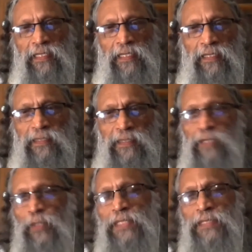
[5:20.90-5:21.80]
then
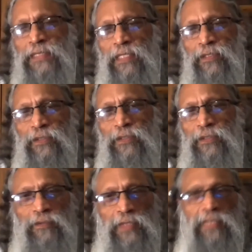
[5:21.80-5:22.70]
what is there to do?
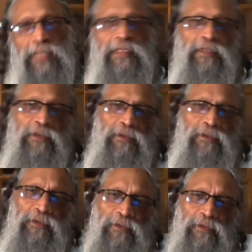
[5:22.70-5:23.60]
Nothing to do.
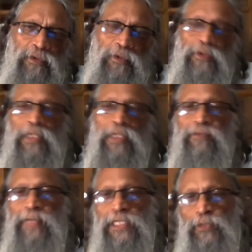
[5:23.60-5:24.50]
So you are
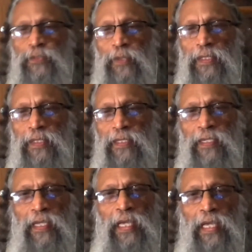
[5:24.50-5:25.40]
peaceful,
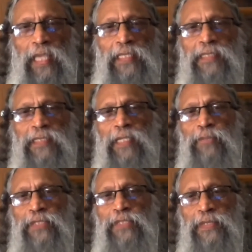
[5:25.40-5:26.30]
and in that
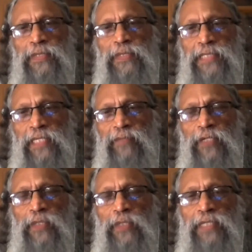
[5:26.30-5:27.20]
peaceful state, when
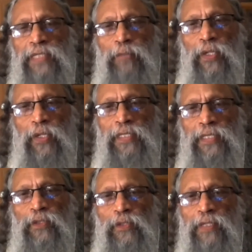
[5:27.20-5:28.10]
you leave the body,
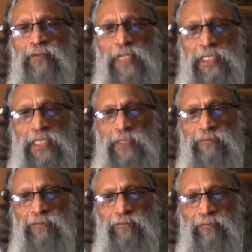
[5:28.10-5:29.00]
you are freed.
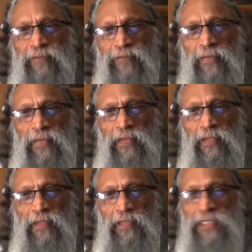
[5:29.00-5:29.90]

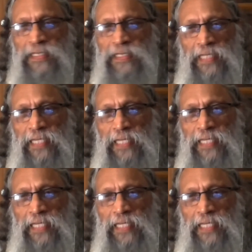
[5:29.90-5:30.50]
This is an idea.